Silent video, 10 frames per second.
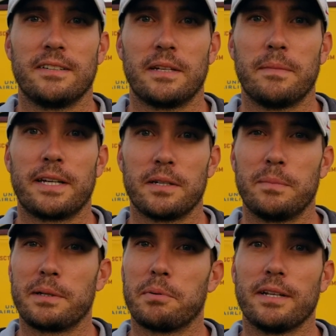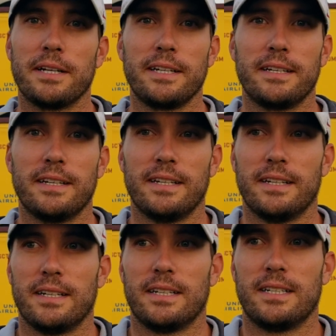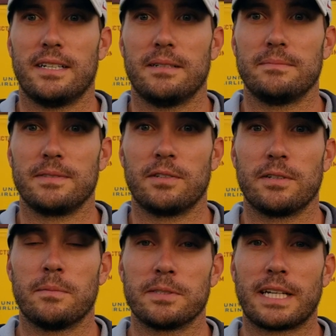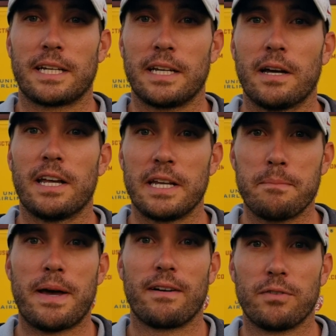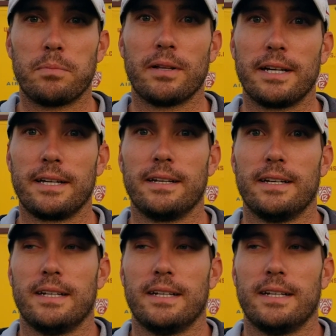Him making a big play, almost like an impactful play.